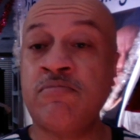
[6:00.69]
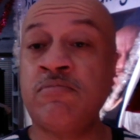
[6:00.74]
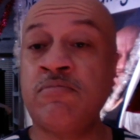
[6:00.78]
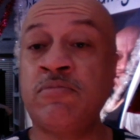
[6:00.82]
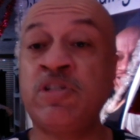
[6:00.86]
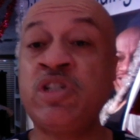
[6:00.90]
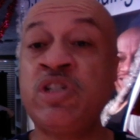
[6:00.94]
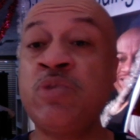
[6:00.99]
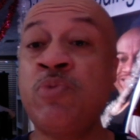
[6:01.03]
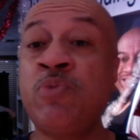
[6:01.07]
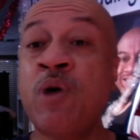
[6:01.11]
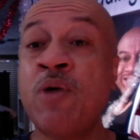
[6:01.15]

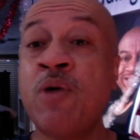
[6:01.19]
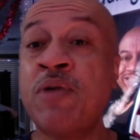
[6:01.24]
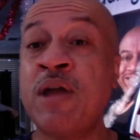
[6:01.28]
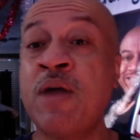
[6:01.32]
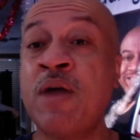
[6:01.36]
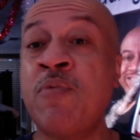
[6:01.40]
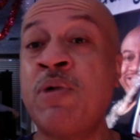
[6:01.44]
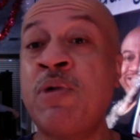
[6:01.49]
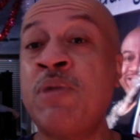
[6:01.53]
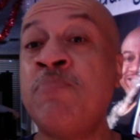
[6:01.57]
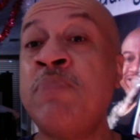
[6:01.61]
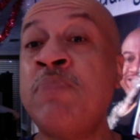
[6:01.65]
She wrote
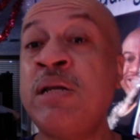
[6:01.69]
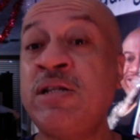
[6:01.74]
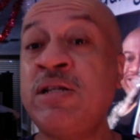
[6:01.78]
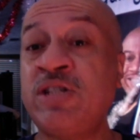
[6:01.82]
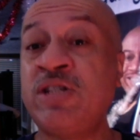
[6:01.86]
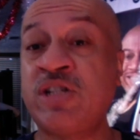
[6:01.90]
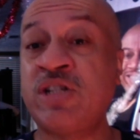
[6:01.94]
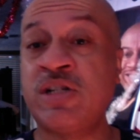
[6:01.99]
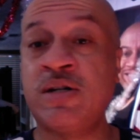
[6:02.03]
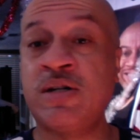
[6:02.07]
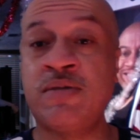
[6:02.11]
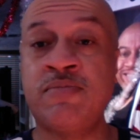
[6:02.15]
that with
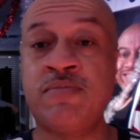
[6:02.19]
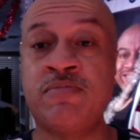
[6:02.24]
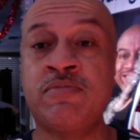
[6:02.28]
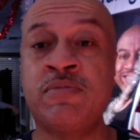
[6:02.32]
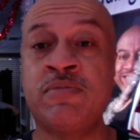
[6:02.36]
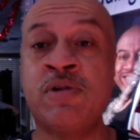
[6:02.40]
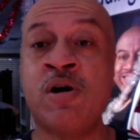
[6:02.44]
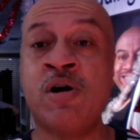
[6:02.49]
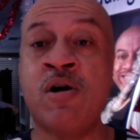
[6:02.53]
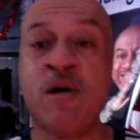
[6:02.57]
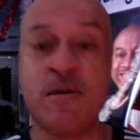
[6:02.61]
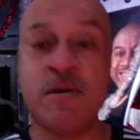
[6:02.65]
Misha,
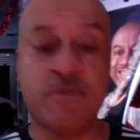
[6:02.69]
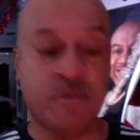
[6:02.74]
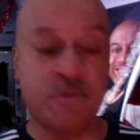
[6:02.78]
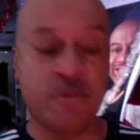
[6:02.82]
the author